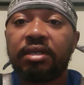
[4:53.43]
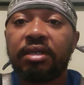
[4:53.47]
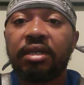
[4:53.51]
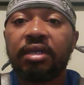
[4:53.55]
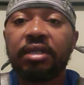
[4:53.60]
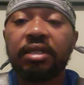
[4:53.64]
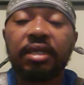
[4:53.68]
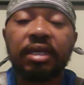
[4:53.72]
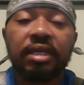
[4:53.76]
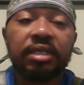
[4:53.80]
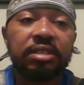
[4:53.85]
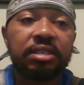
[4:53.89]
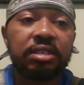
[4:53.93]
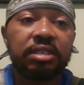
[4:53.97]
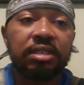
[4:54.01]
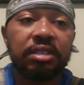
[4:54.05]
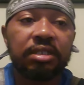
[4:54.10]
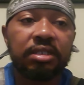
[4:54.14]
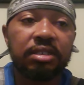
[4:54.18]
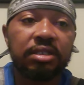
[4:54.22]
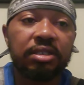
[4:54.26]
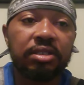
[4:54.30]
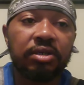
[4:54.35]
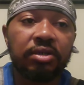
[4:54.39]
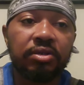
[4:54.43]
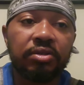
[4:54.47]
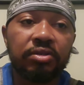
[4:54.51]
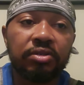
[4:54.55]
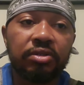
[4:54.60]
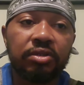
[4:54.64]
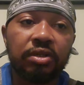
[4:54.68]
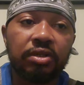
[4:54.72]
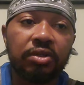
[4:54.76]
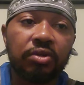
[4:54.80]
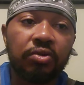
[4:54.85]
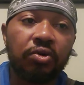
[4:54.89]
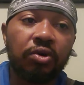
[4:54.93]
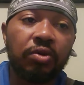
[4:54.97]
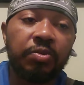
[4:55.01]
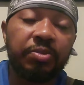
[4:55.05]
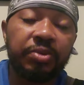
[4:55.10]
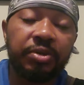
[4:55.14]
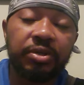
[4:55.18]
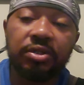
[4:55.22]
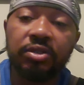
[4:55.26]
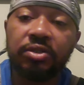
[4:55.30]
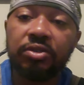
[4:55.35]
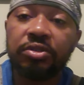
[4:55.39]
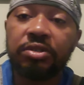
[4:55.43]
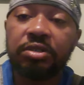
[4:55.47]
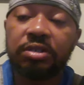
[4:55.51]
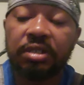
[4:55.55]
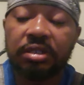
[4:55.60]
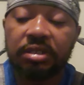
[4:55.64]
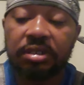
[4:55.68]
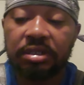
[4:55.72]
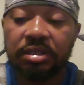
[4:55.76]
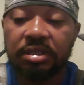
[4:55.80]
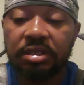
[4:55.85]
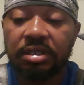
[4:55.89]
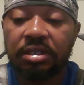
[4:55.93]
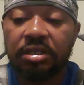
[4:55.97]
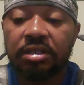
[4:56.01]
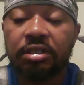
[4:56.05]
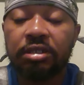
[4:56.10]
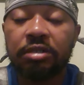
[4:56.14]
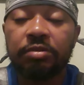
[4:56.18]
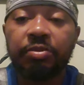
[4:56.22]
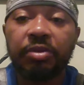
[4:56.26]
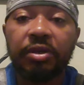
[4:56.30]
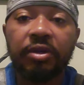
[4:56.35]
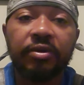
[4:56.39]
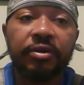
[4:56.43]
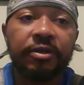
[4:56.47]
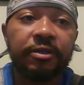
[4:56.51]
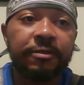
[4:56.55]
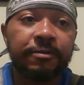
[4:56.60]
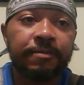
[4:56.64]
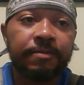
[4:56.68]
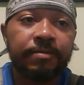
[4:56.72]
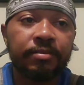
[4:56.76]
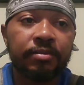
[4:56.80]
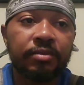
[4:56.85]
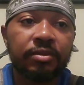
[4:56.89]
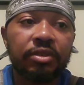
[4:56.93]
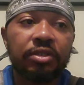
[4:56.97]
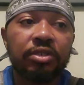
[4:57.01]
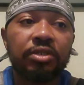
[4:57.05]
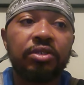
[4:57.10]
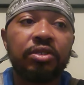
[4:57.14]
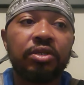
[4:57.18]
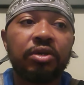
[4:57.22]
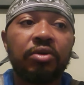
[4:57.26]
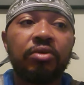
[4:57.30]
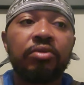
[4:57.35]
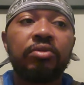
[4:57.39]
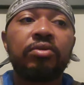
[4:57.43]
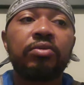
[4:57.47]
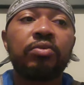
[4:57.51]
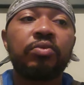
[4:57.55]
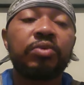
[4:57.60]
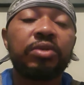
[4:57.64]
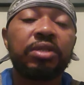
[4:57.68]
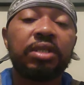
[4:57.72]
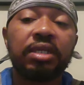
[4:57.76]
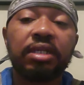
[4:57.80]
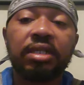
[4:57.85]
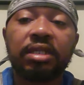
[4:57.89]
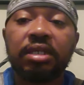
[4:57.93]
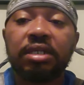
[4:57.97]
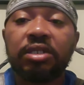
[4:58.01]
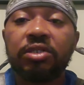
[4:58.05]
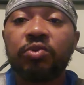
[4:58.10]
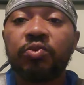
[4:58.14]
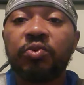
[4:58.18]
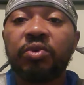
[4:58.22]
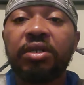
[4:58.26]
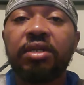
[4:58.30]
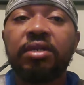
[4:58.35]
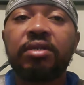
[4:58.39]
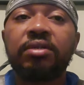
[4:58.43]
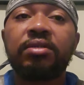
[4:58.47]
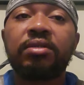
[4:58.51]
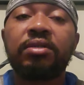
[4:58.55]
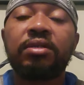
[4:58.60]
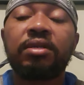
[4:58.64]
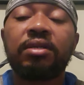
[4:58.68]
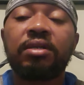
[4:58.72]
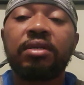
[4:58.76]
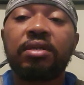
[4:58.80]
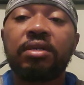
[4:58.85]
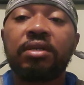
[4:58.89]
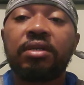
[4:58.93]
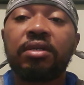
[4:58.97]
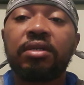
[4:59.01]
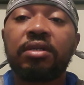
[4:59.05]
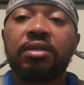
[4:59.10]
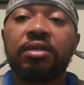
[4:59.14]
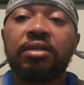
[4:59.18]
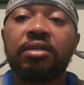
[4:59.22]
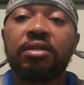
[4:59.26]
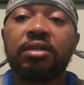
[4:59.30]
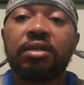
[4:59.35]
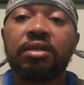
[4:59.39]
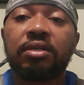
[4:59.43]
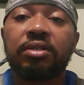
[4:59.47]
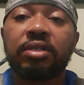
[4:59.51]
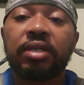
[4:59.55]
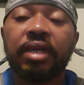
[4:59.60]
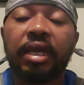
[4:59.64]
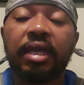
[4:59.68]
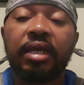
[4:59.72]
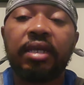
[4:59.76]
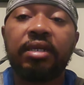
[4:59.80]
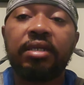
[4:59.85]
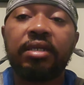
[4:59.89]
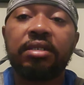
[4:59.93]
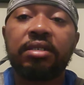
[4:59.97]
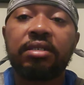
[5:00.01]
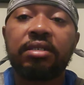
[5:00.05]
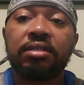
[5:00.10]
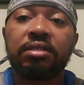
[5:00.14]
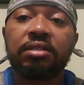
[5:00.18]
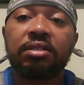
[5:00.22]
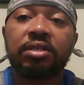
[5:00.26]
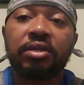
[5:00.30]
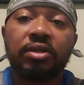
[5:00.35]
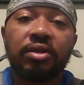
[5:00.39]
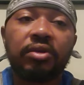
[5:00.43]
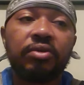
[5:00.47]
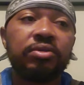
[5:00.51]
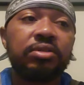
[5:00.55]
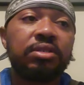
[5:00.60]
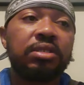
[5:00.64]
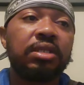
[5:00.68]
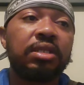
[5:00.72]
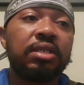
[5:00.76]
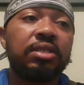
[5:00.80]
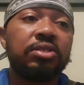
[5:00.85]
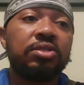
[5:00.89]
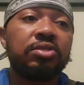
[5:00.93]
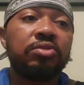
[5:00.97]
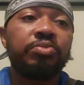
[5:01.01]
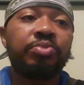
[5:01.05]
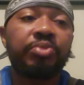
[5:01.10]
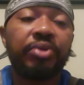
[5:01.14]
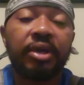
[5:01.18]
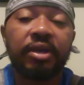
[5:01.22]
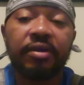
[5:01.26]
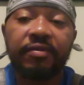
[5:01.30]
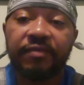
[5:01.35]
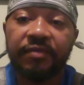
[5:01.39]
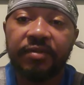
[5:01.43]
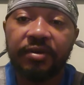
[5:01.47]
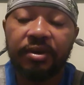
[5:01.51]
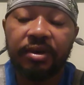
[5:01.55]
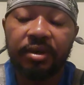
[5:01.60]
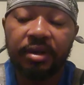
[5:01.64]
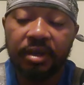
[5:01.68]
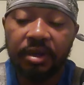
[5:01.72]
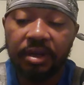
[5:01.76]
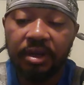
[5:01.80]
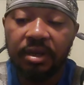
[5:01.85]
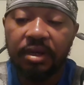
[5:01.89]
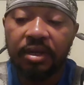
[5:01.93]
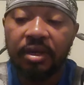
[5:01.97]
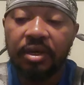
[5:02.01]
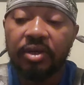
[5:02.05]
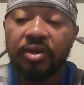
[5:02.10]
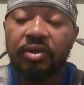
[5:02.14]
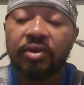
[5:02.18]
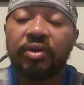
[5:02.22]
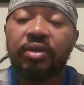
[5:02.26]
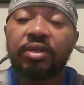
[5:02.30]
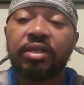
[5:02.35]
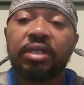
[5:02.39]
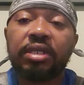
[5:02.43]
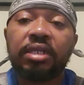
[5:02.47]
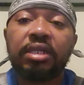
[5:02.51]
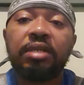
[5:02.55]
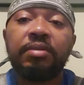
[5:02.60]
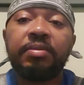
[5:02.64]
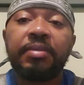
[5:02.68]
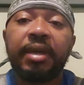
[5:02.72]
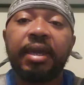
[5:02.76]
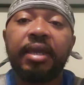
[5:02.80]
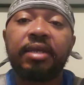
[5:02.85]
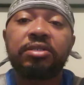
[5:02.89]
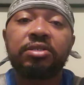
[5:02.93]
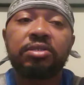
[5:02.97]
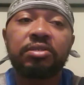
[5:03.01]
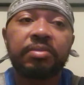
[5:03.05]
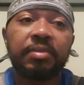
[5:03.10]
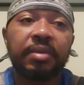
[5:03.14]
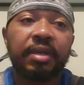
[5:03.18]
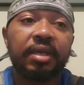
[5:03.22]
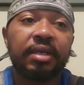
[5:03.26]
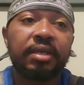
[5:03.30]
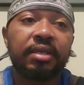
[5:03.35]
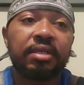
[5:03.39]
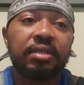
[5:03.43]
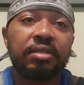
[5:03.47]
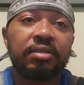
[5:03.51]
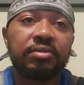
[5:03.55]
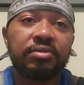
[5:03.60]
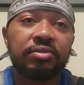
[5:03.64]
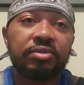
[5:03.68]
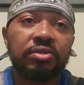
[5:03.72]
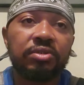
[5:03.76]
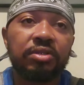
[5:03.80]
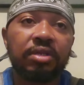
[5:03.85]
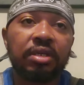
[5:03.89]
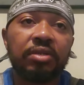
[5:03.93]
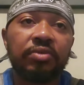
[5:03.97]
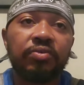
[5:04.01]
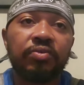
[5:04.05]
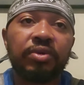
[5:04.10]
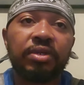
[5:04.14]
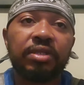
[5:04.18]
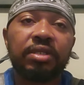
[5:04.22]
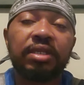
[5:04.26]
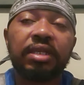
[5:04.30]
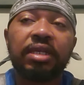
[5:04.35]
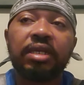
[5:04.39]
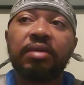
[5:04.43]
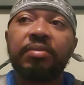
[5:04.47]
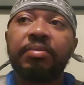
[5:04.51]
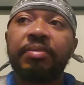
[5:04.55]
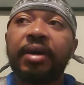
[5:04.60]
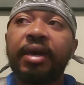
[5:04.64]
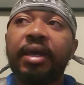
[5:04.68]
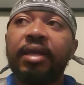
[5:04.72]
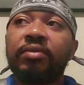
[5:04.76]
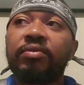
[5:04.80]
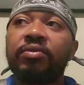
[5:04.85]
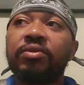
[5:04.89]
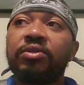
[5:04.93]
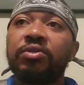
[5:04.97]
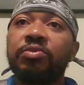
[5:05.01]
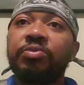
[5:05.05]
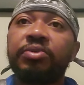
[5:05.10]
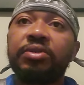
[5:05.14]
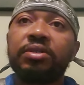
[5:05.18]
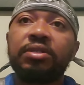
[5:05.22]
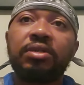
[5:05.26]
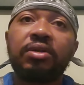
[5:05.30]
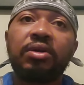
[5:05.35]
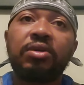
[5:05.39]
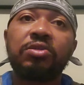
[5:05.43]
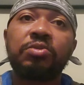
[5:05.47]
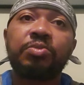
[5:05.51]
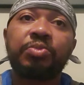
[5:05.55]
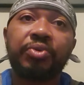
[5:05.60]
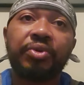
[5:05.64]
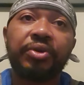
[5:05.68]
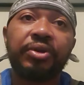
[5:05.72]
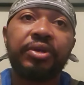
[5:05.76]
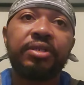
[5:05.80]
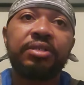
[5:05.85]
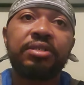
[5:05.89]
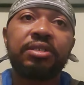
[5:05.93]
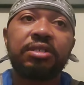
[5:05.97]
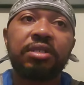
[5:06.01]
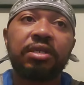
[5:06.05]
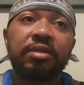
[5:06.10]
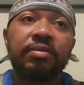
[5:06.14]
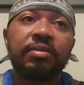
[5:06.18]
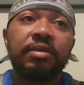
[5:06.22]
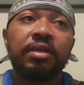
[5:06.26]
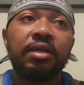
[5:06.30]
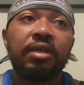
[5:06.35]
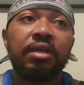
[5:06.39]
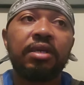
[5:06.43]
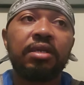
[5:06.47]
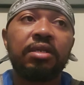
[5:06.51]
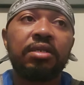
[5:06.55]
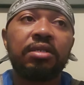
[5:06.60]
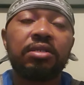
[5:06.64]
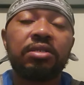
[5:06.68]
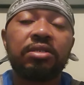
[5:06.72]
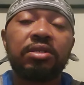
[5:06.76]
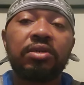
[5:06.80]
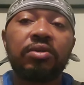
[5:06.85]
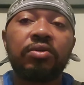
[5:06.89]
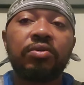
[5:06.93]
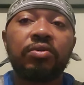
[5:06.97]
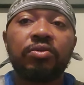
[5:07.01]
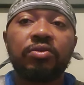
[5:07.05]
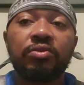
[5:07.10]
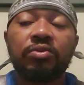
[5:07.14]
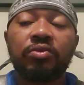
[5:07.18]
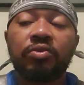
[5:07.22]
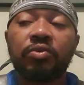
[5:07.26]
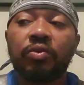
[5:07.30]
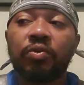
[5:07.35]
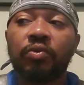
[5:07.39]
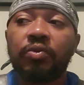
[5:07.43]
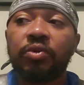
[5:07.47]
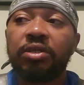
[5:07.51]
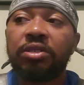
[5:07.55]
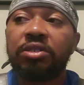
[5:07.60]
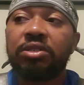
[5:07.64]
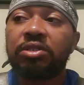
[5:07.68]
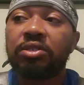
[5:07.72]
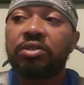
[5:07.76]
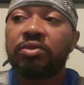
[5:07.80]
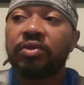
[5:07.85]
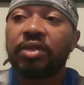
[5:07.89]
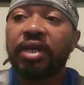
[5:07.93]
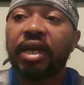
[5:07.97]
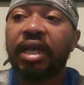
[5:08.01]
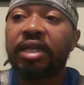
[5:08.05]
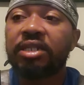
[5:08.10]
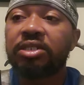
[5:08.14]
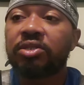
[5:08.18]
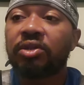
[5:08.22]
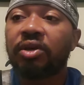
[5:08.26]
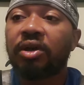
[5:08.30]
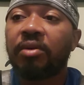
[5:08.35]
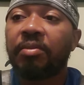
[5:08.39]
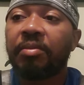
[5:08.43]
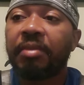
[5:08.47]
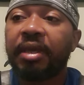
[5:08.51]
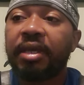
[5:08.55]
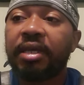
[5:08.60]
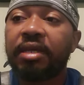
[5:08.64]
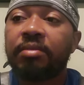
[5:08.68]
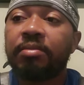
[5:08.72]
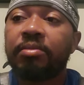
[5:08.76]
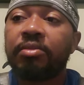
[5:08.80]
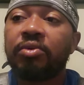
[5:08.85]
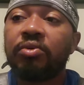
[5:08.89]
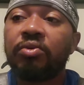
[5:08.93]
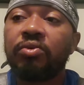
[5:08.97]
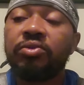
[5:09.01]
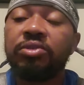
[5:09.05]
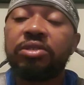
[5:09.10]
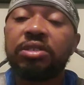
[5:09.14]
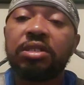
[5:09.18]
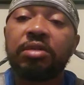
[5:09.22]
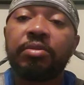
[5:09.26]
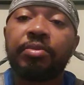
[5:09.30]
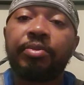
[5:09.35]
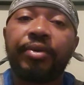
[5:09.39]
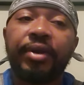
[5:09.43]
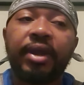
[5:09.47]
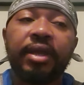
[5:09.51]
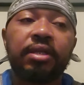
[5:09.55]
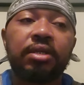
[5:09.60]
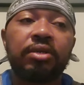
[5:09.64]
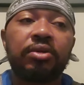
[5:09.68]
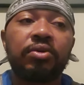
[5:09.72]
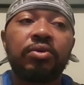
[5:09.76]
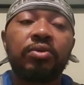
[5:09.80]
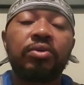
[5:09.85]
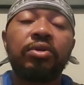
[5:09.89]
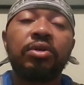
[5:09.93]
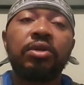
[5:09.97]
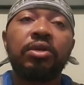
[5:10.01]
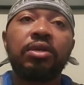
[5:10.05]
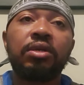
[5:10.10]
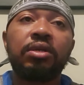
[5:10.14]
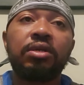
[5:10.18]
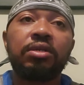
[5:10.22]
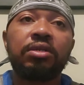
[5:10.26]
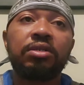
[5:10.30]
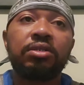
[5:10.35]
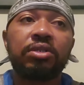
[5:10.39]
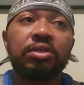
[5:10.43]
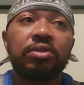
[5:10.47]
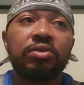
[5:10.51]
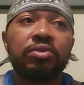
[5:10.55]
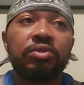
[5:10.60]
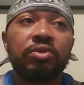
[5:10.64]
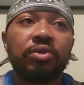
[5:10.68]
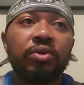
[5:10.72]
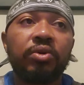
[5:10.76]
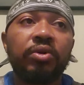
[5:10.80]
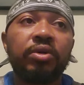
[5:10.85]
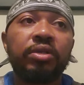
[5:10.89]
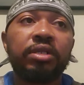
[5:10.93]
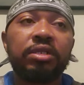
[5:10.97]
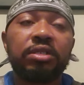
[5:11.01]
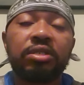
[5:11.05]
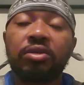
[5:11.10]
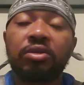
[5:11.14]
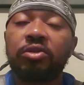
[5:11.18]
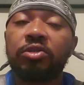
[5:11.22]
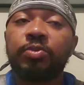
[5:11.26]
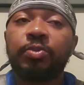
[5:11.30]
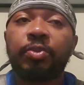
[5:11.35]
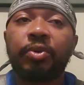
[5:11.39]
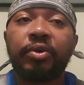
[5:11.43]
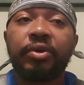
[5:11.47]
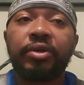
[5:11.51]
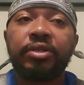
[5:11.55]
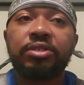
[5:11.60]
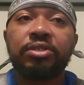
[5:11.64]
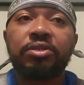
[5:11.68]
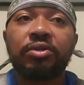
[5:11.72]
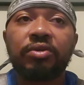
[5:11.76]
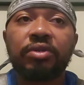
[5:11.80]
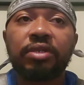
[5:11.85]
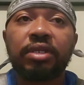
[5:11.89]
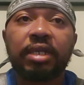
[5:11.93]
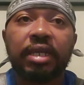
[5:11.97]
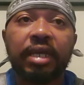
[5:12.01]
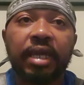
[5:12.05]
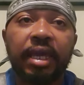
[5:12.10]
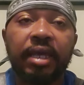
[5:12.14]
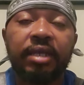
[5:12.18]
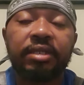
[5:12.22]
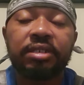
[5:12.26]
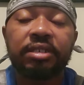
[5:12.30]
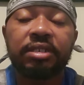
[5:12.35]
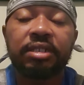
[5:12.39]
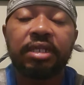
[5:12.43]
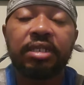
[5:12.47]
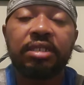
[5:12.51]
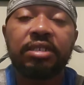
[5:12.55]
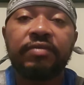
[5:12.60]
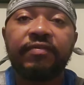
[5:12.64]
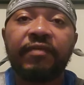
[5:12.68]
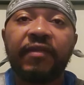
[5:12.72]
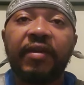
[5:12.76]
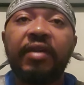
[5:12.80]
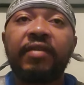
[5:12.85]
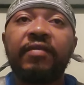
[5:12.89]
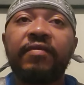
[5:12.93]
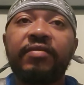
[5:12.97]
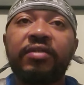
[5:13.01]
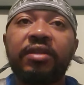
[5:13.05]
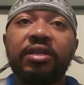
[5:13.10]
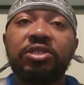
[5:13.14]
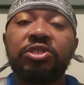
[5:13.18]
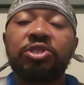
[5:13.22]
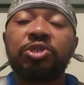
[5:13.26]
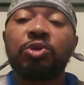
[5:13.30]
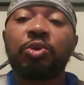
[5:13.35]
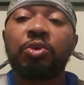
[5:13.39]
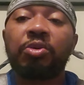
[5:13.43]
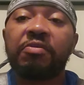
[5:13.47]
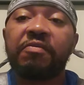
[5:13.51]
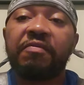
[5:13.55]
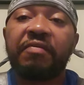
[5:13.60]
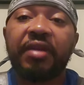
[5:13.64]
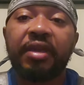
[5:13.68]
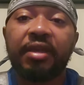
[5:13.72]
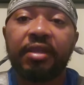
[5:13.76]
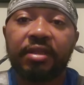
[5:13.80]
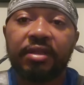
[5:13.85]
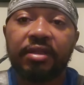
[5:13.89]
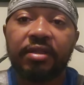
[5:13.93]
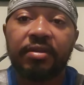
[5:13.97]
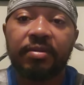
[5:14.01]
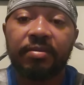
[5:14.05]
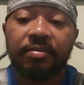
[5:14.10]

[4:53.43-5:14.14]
And that's the, you know the Lord putting you sisters in the spirit, you know within His will, okay. So those things you pray for are going to keep answer, man. And one thing about it, when you put those prayers up, you know we you gotta start making moves in the practical. You know, knowing that those prayers gonna get answered. That's faith. That's showing faith.